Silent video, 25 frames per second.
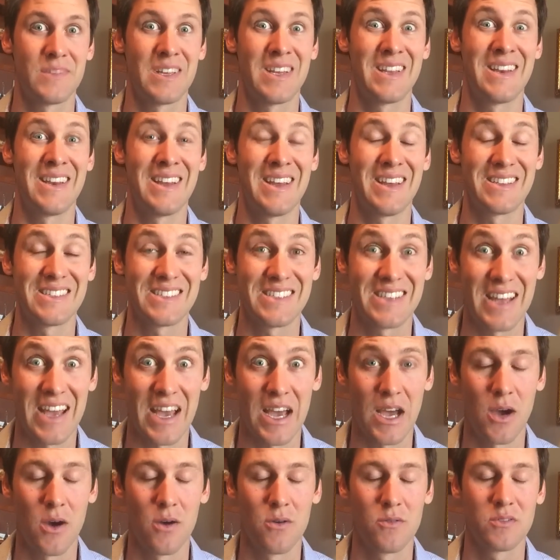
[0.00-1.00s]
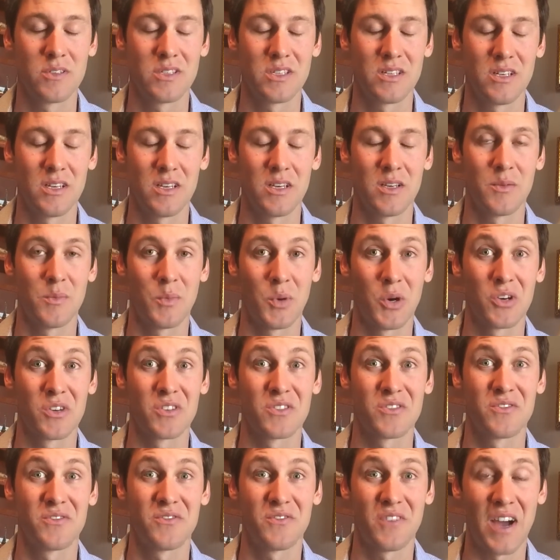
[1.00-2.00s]
and has now, today,
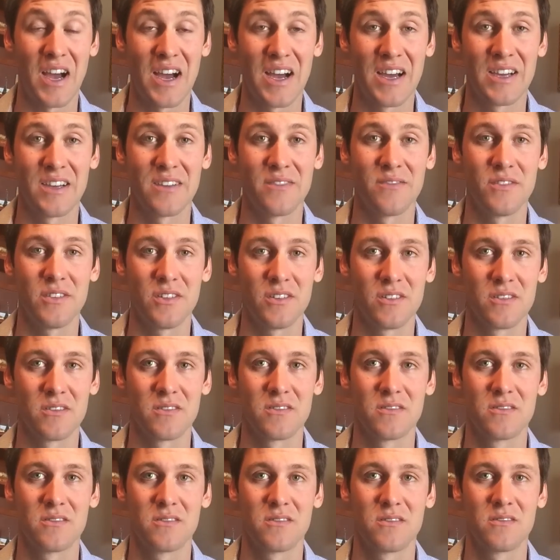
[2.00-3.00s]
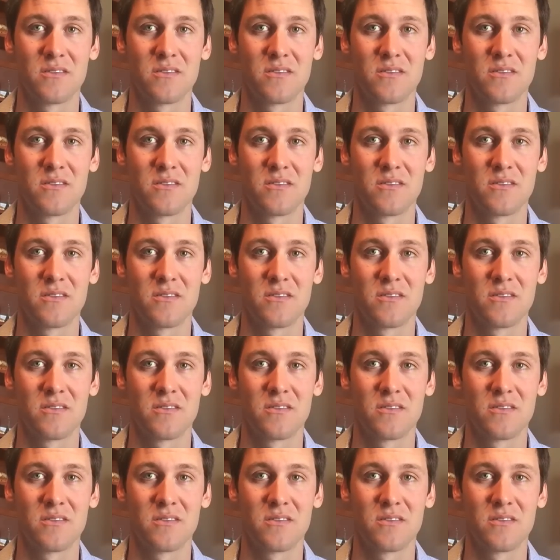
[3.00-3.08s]
marks 5 years.